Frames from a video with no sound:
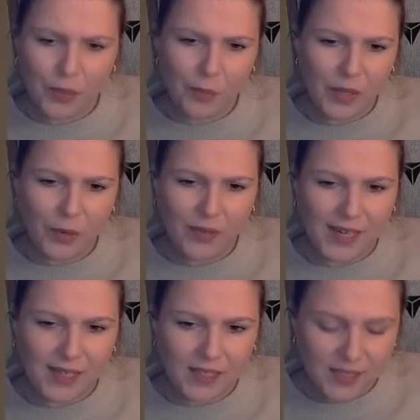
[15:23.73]
be
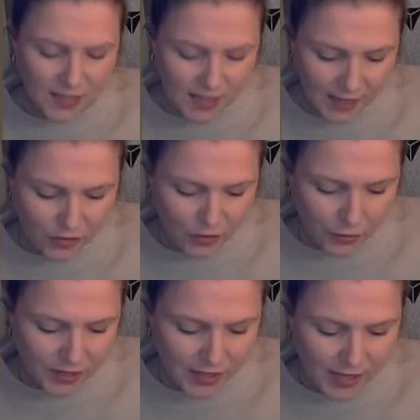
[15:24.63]
alright because like
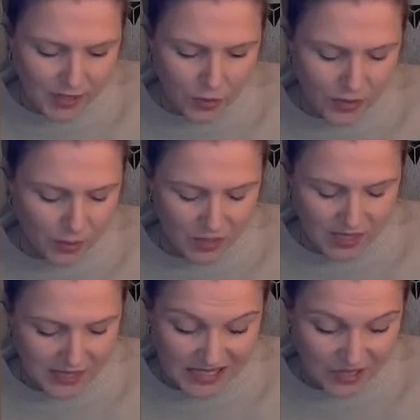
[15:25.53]
during the day it's going to be
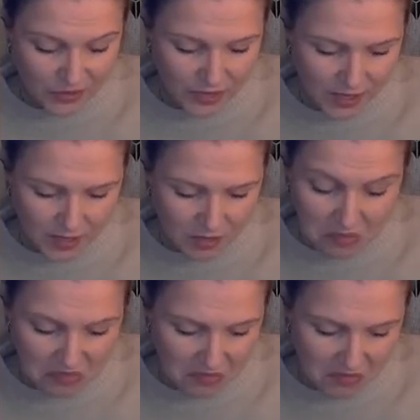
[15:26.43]
6 degrees.
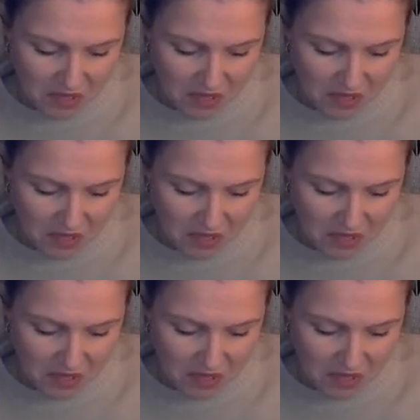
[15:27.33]
I